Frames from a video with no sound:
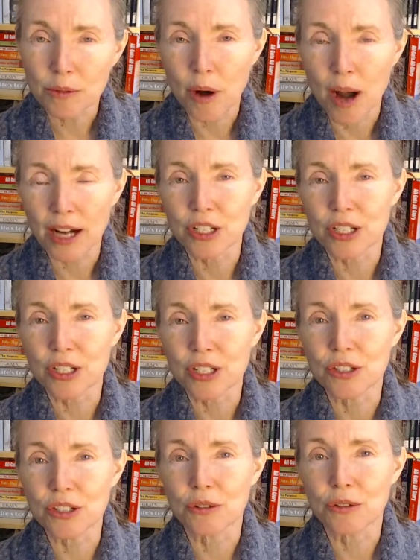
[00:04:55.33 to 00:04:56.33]
were actually to
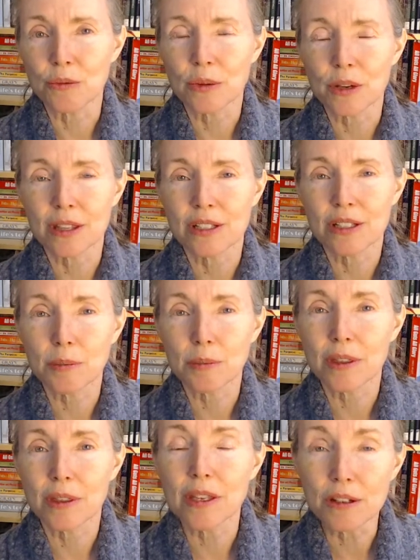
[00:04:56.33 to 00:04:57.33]
do with the
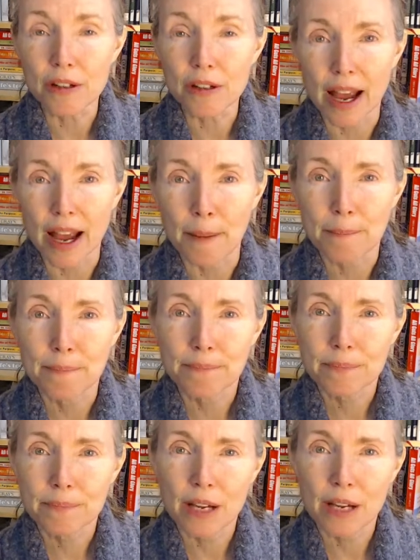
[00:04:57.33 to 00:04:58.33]
diphtheria
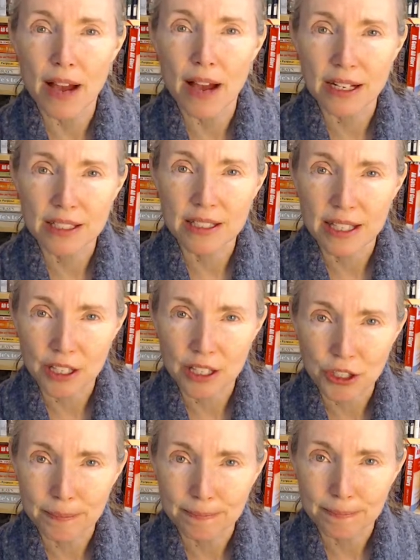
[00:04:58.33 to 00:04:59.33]

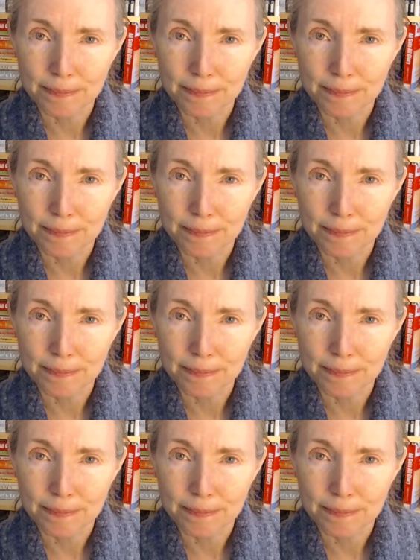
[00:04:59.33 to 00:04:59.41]
vaccination.